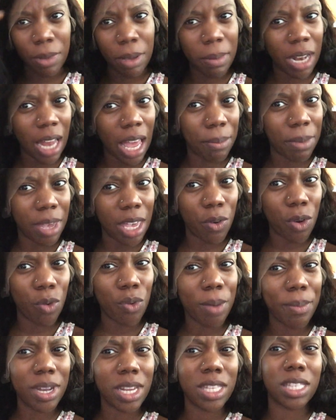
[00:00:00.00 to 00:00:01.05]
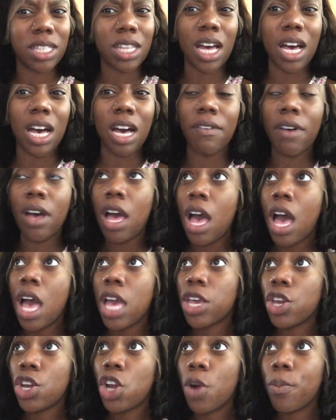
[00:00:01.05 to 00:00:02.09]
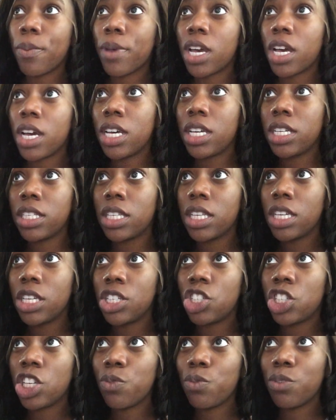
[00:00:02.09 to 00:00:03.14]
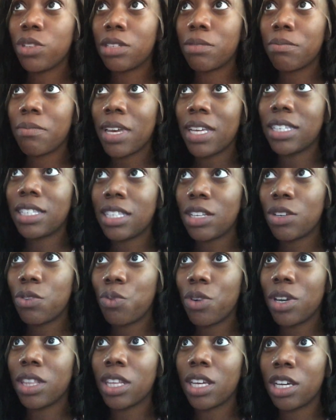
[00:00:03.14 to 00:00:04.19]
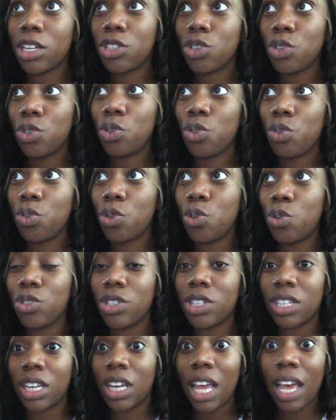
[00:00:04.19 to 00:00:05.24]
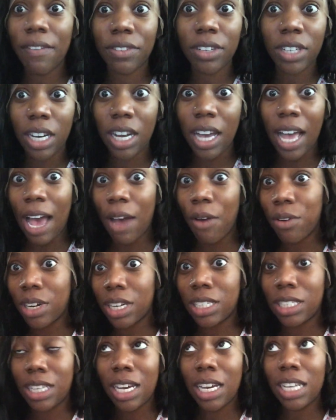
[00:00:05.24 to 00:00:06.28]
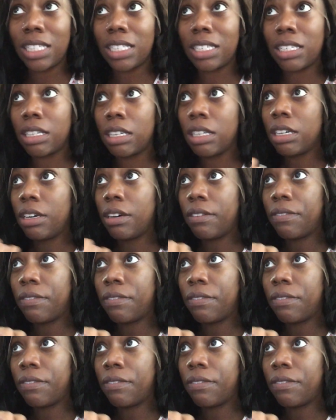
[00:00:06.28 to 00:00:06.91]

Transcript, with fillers: Mimi like being with women and stuff, you know, because she was messing with a dude who just left her out in the dust Mommy.